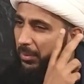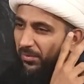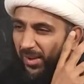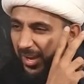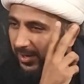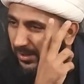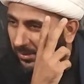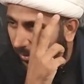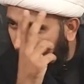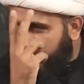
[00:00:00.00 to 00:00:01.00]

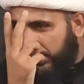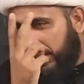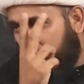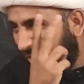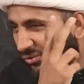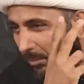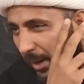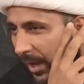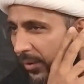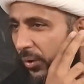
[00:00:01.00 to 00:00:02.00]
provider like Allah
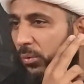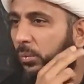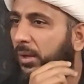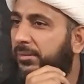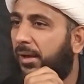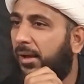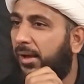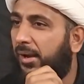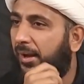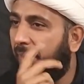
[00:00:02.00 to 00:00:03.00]
subhanahu wa
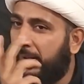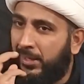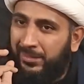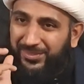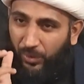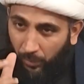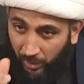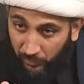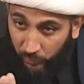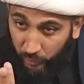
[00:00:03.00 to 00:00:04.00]
ta'ala. The
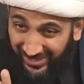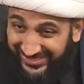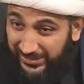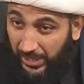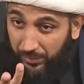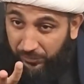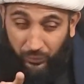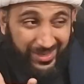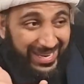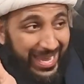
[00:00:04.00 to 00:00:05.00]
one who does not
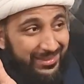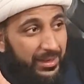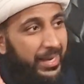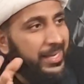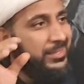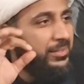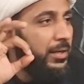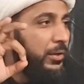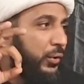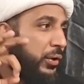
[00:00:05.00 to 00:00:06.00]
forget his
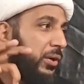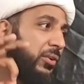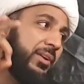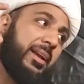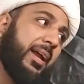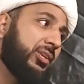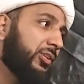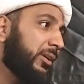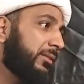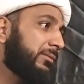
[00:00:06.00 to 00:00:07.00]

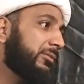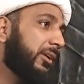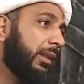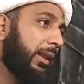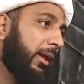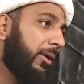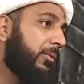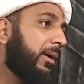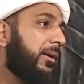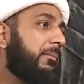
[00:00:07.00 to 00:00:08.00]
creation. Allah
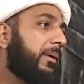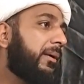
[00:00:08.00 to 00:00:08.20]
Akbar.